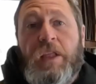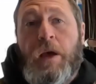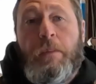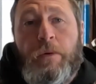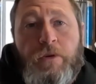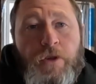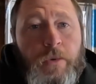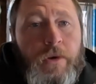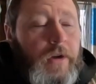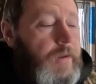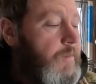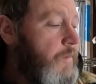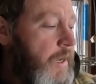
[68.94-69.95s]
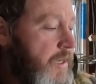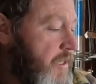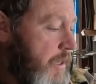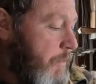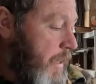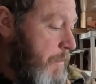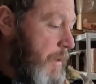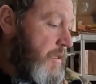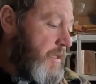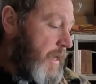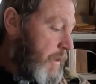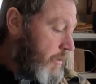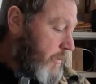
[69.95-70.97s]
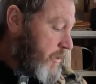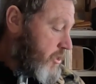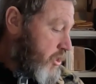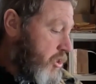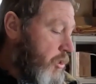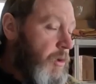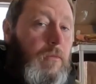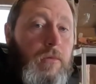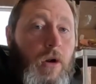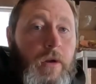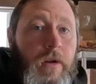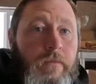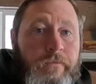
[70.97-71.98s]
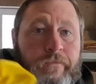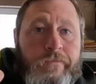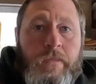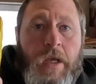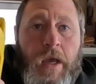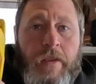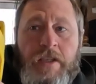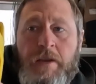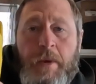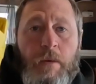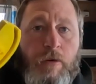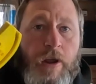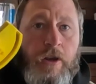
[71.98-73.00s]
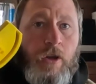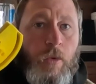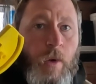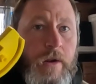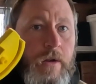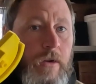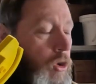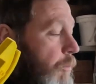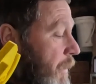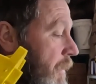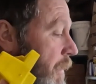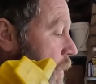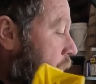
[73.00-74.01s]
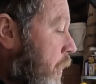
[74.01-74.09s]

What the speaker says: the company was super good. I just sent them an email and said, hey, look, this just showed up broken. They sent me a brand new one. No big deal at